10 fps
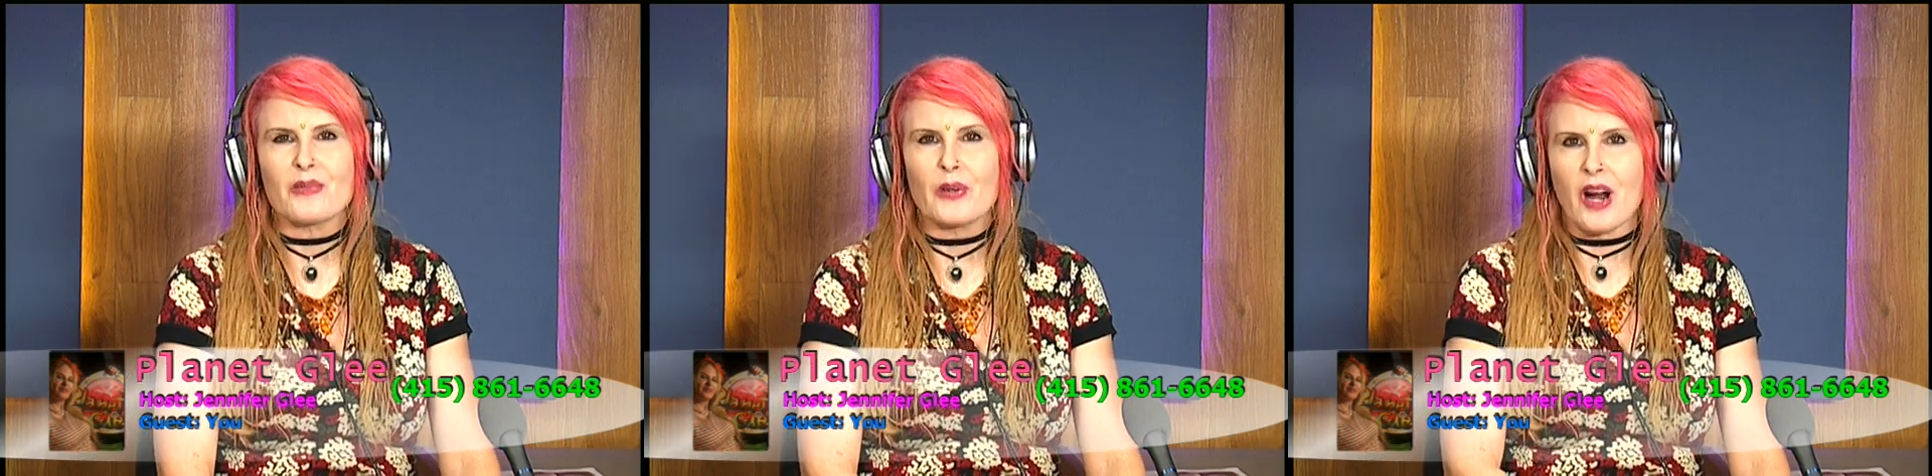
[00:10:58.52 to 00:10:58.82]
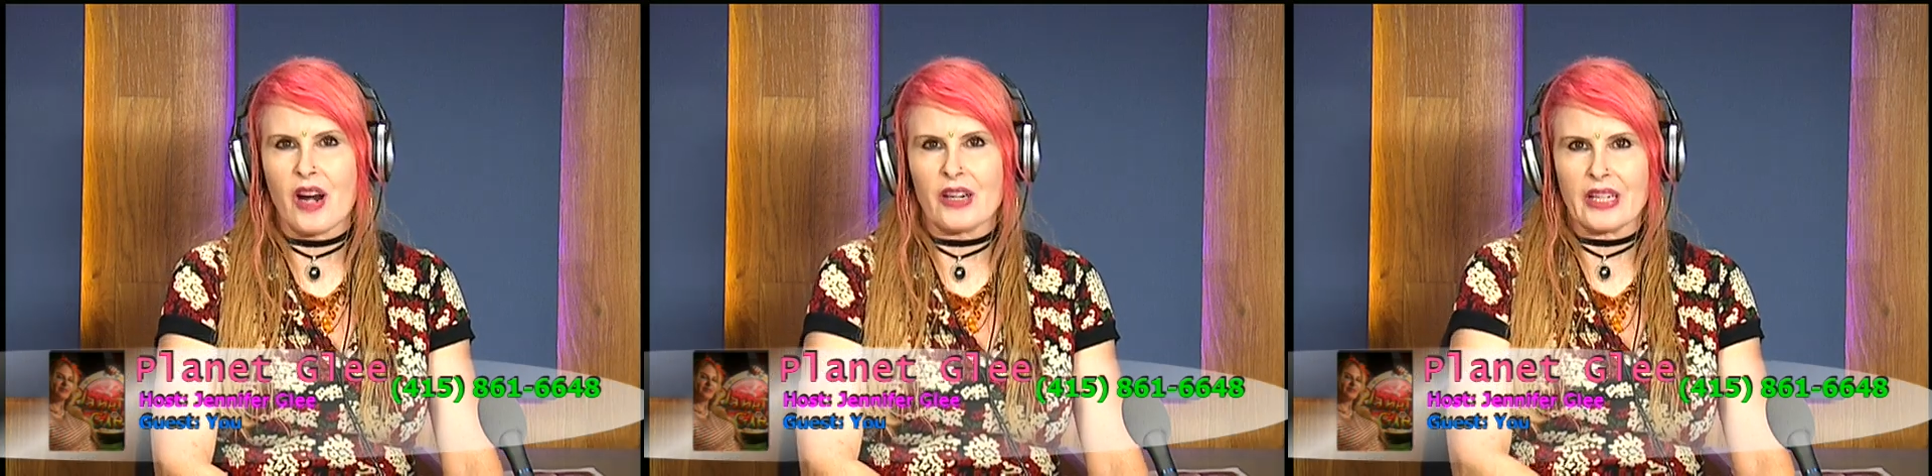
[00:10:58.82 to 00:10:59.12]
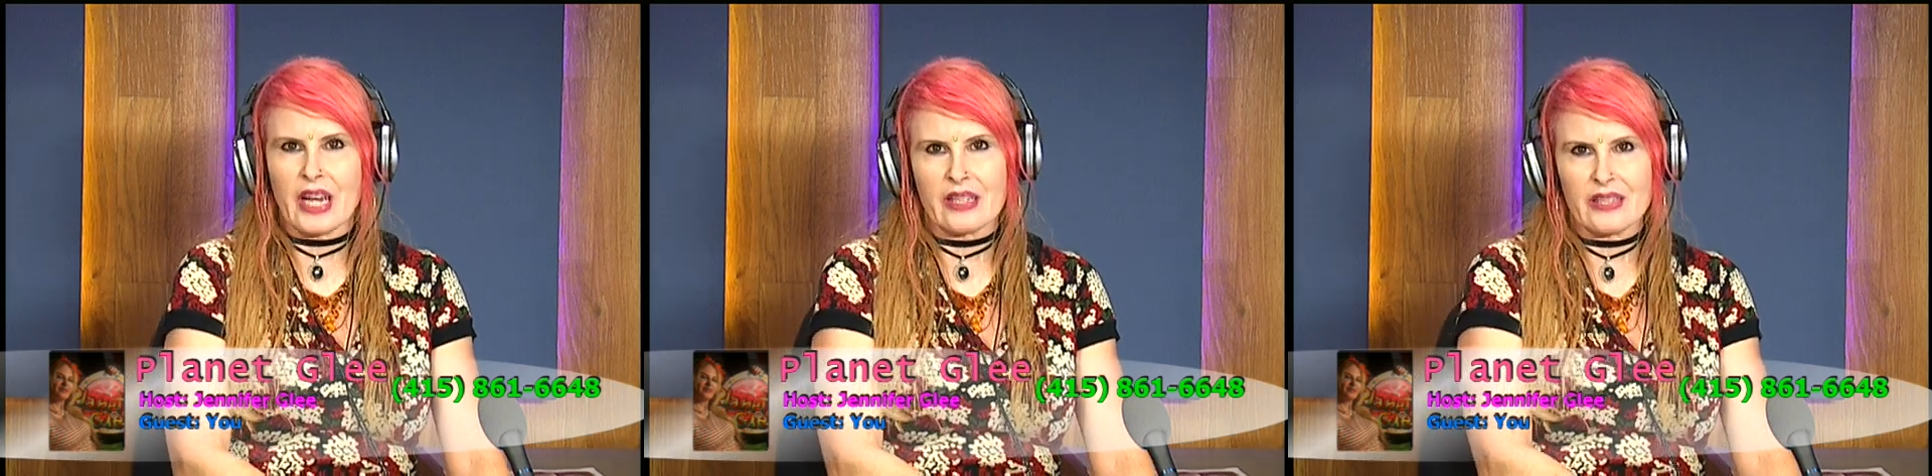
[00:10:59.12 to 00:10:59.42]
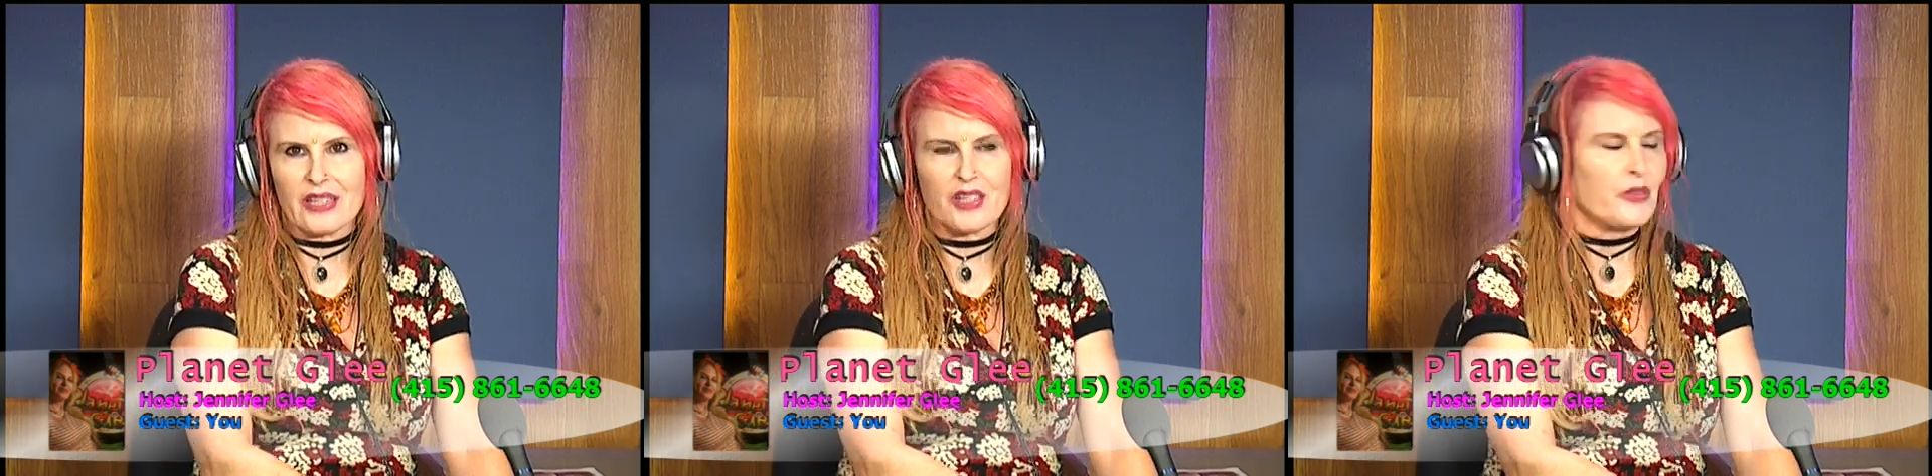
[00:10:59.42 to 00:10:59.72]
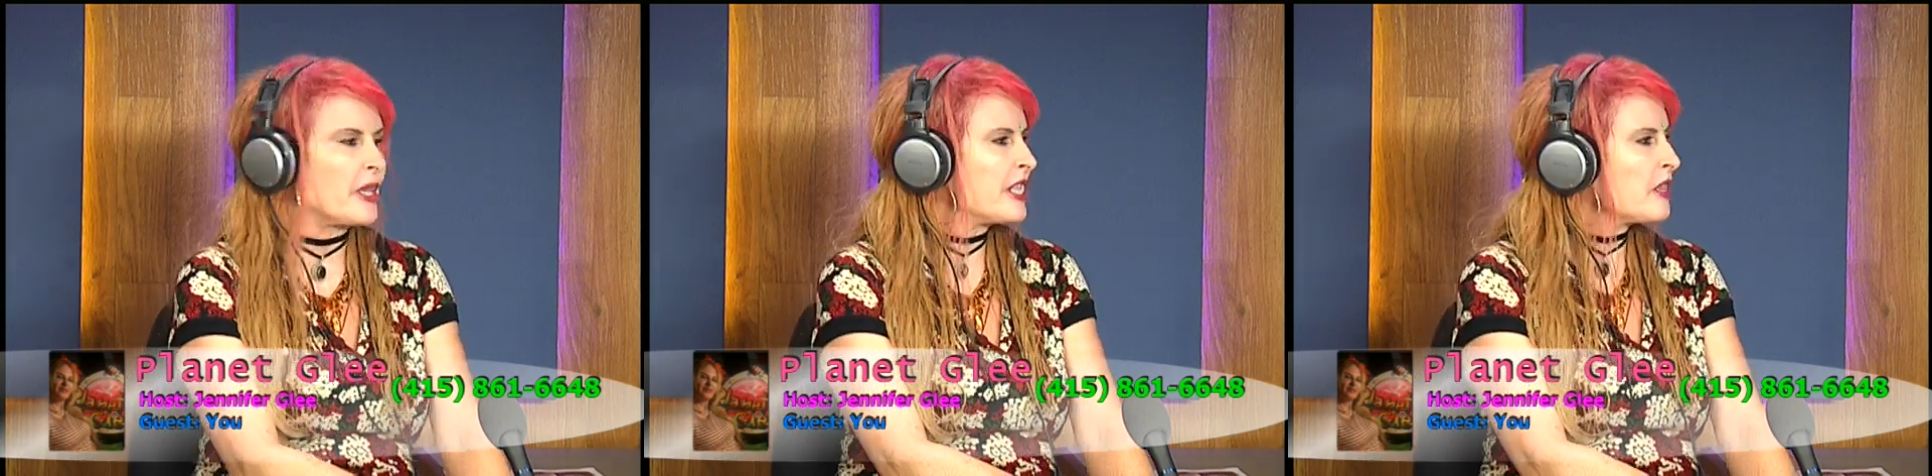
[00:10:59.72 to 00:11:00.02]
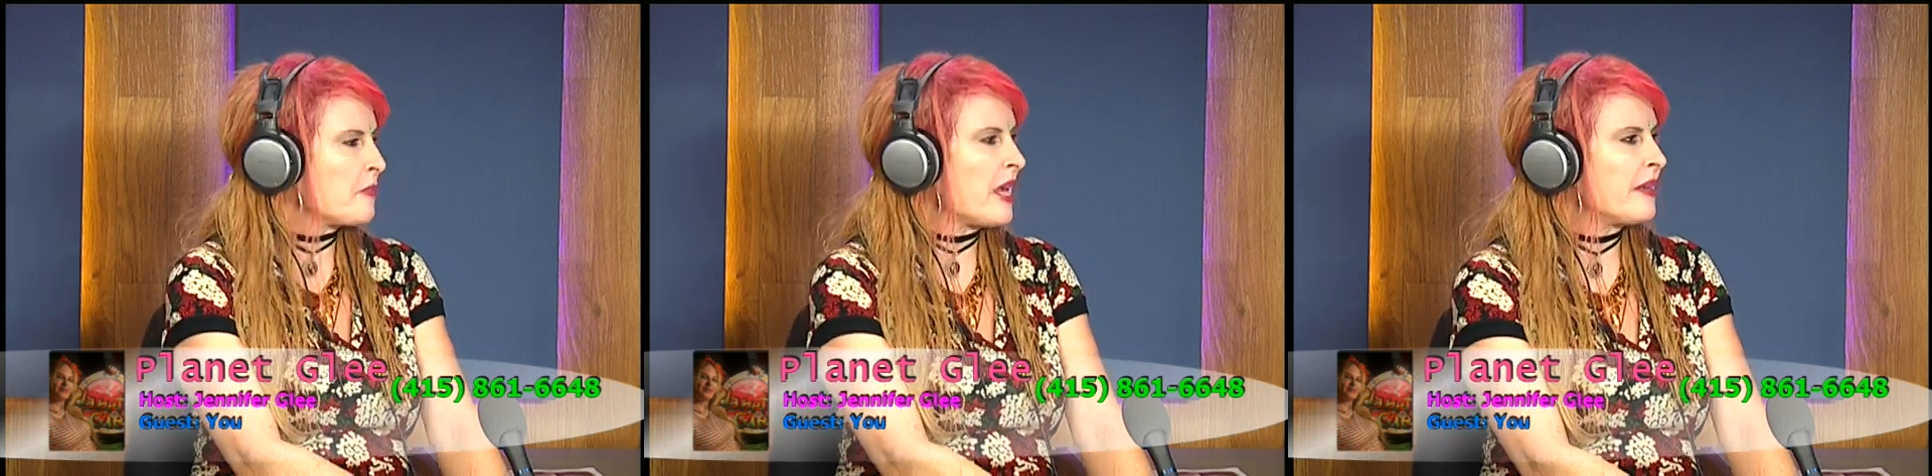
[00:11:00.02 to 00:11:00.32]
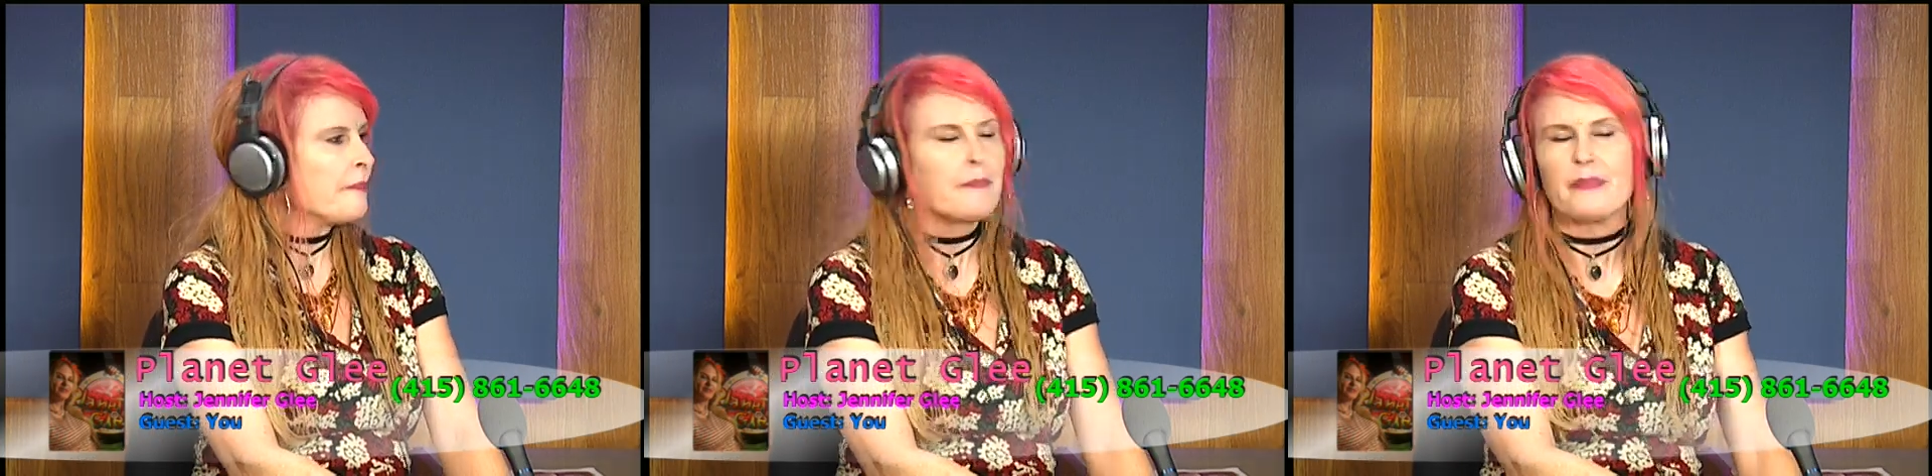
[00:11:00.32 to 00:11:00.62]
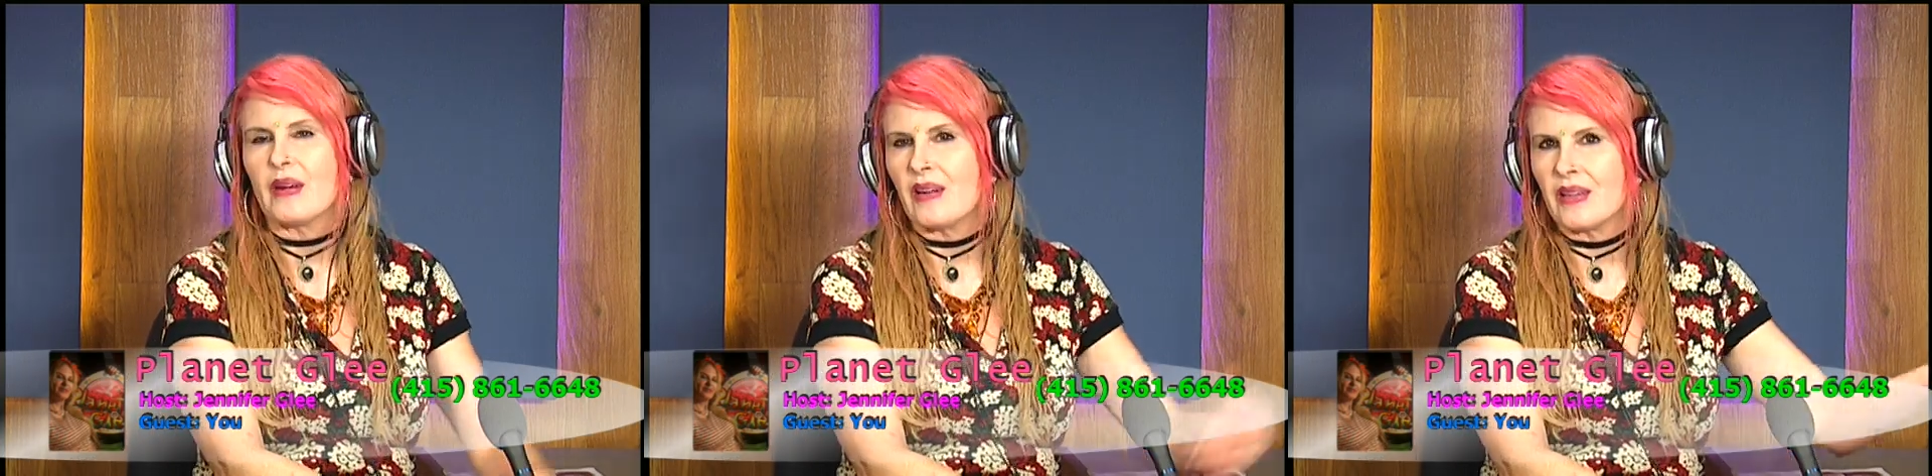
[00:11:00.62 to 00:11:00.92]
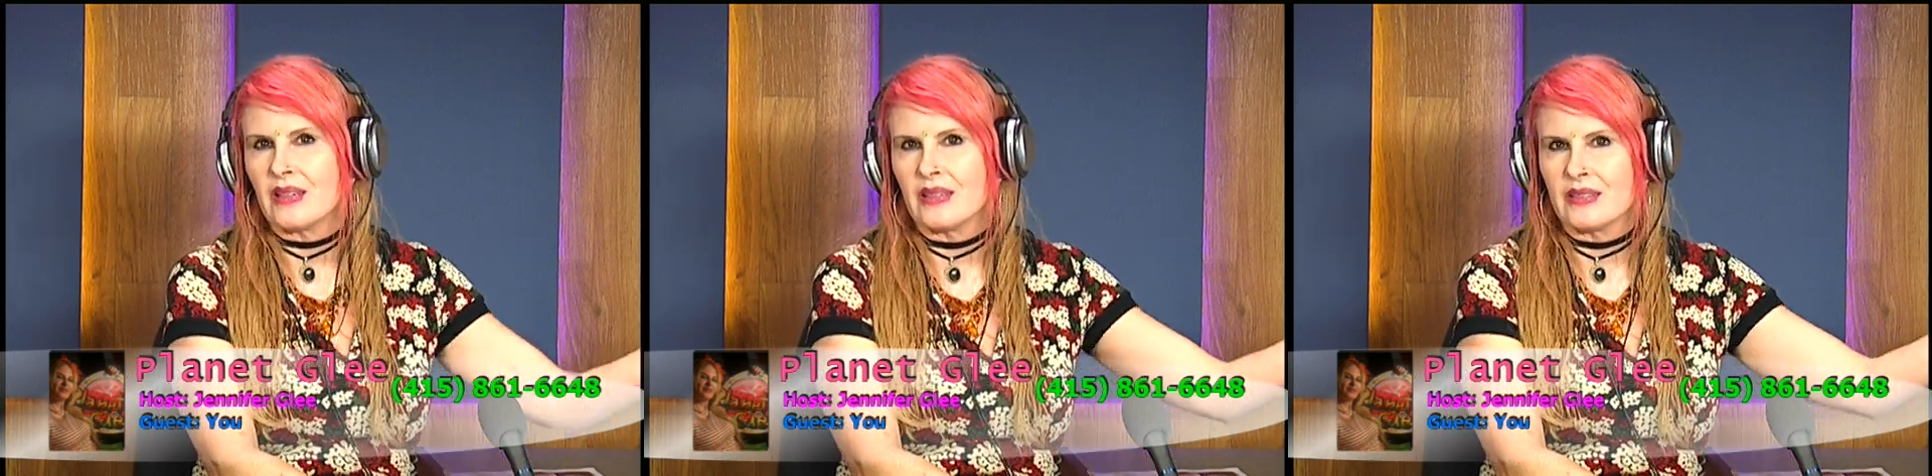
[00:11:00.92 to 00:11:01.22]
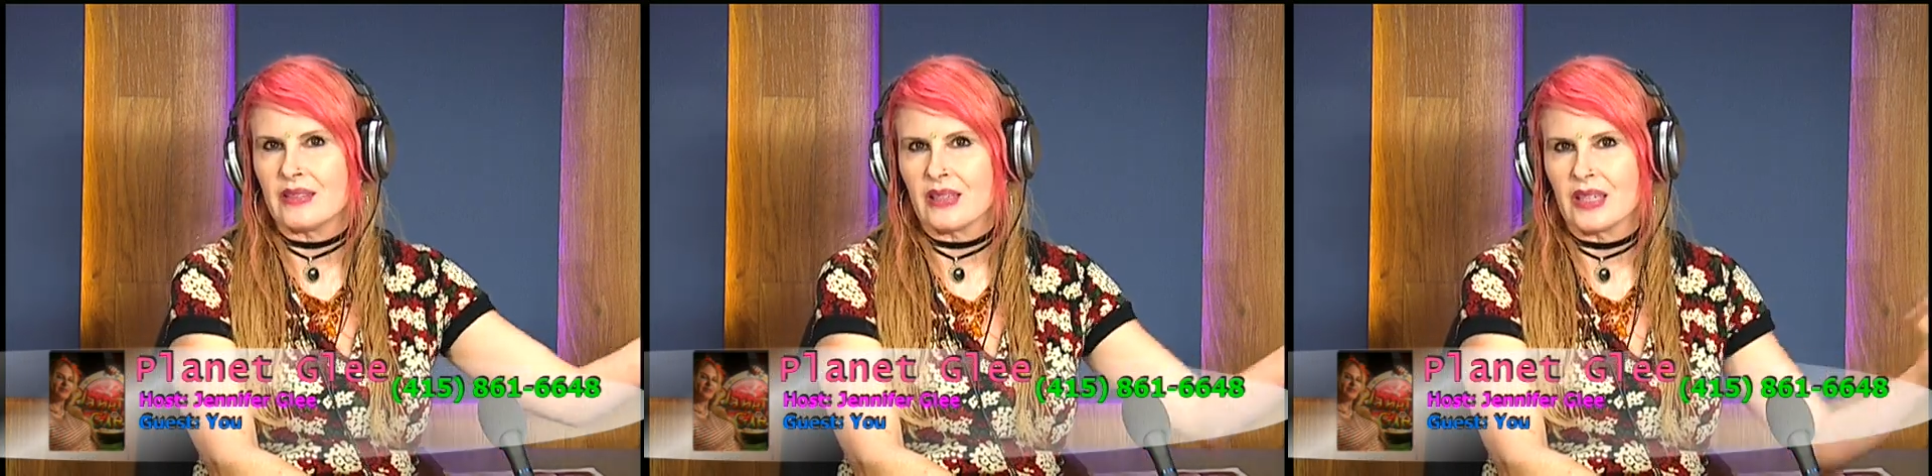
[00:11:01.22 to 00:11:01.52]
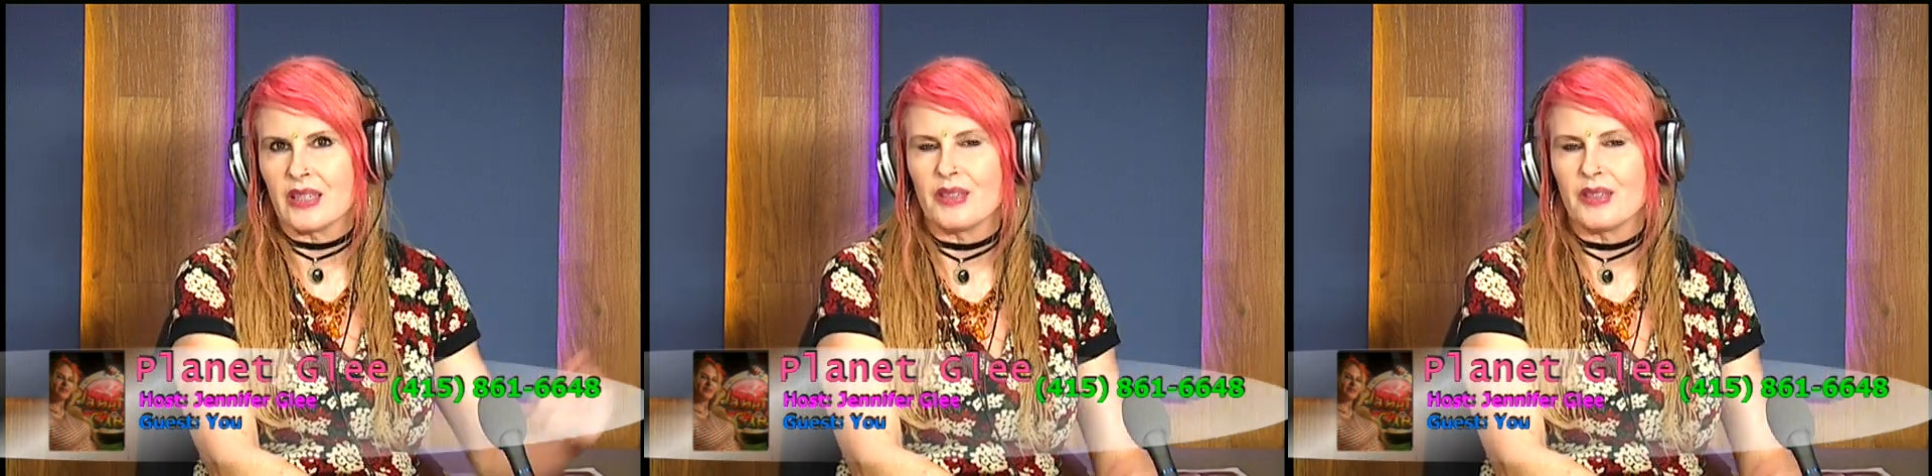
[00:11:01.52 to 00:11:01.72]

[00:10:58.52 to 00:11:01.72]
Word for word: our guest is Gretchen Min on uh,